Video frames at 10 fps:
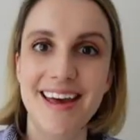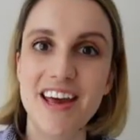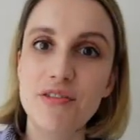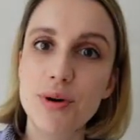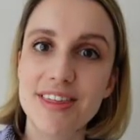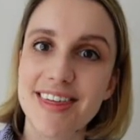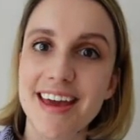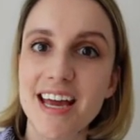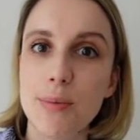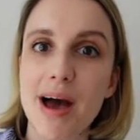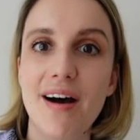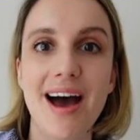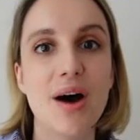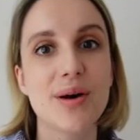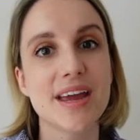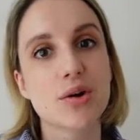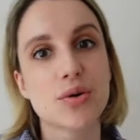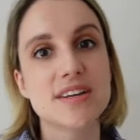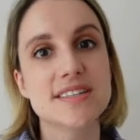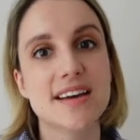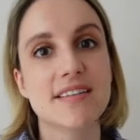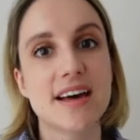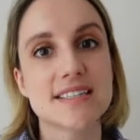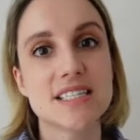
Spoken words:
If we think about how increasing that